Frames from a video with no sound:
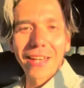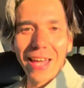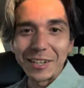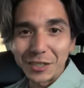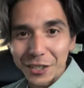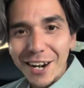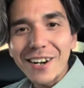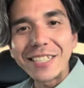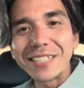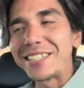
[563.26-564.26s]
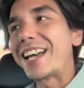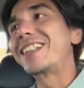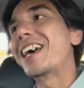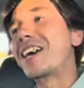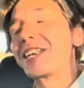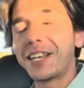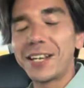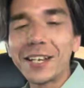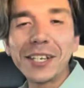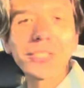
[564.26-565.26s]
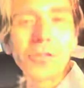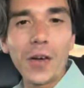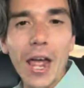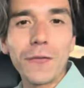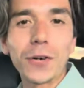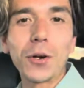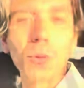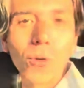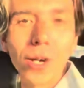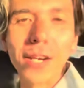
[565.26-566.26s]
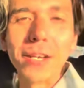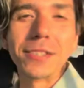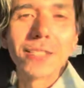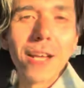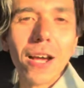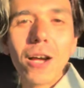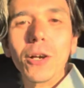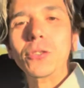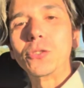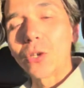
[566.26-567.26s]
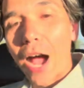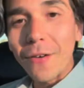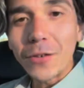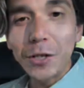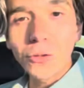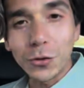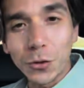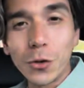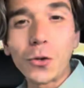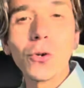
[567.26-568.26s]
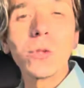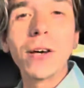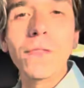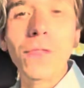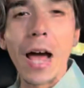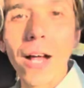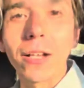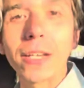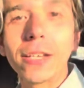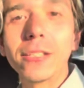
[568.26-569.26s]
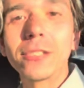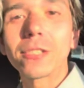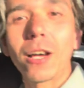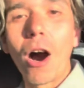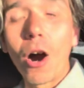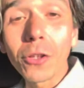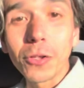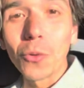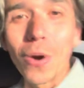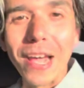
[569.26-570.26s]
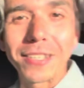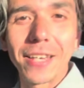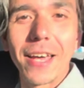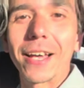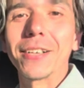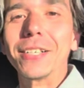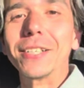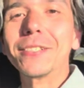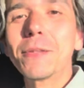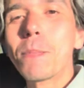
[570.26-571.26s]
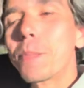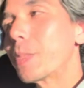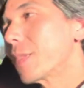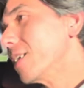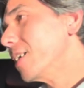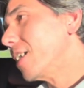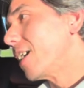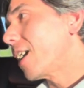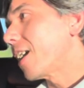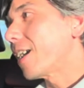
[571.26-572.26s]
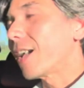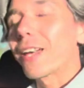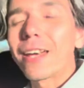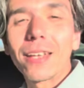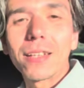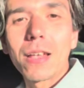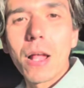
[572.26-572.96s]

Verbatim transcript: And Jared said that his favorite was driving through the valleys on the way to Helen and